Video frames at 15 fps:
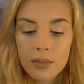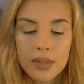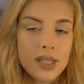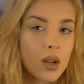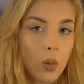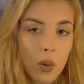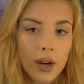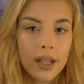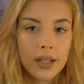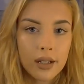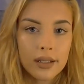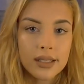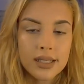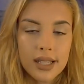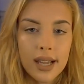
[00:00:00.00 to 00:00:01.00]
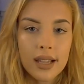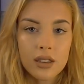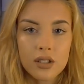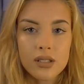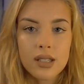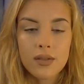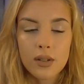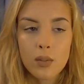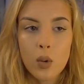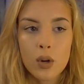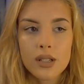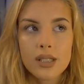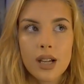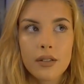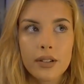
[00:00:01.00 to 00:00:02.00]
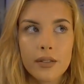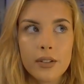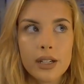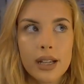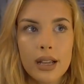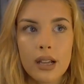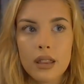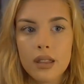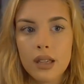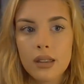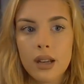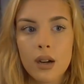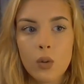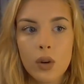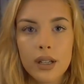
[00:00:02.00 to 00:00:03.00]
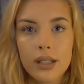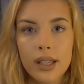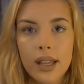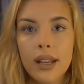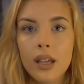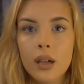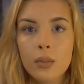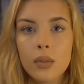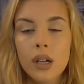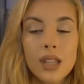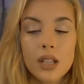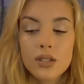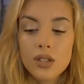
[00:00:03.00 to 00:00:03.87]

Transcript: I'm still working on the tank. There's even more stuff every day I think that I want to get him.